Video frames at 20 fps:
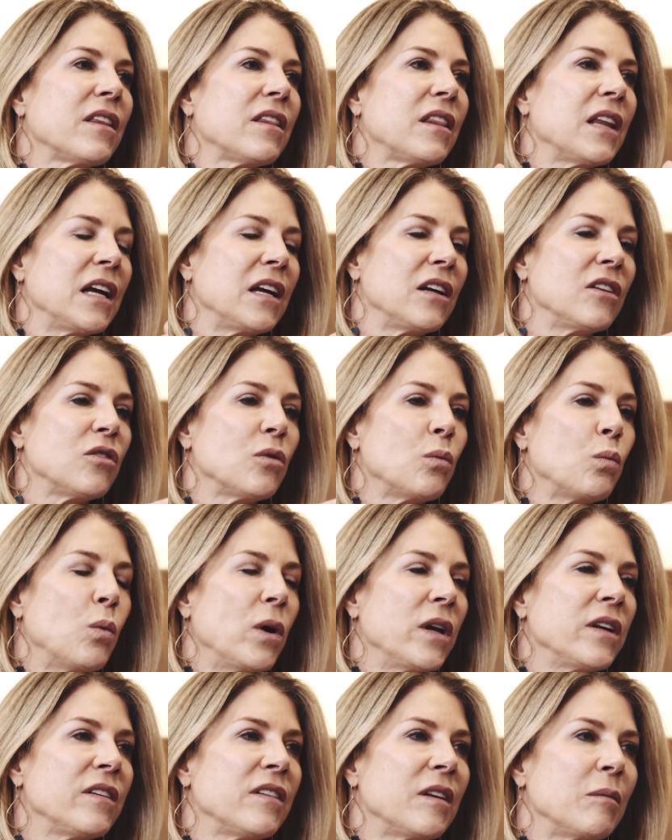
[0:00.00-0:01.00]
things
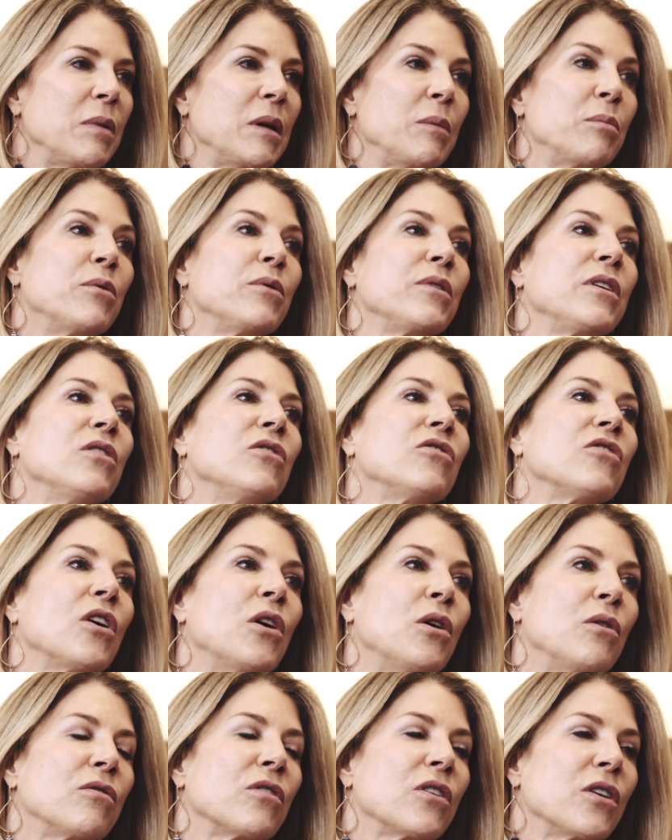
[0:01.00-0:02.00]
once that people will use
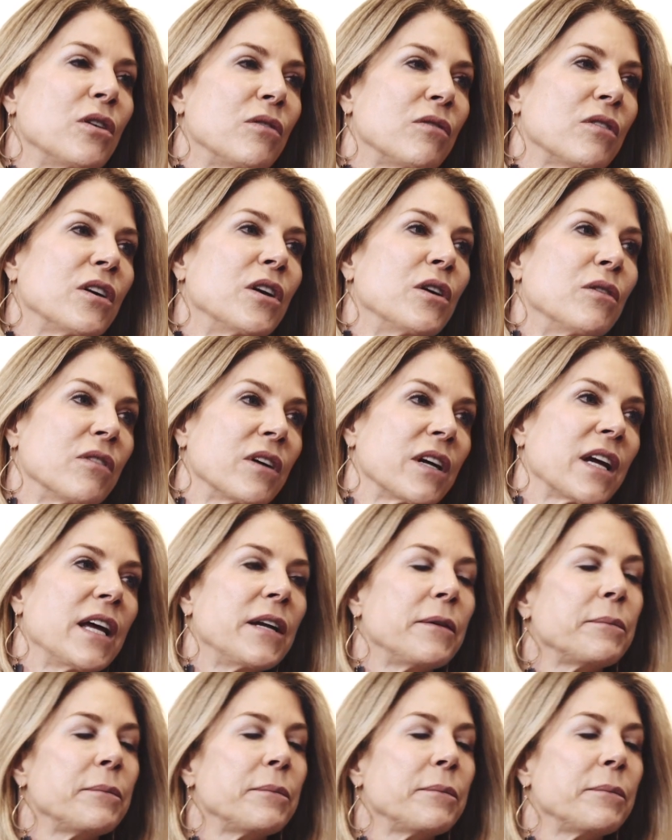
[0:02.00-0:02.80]
over and over and over again.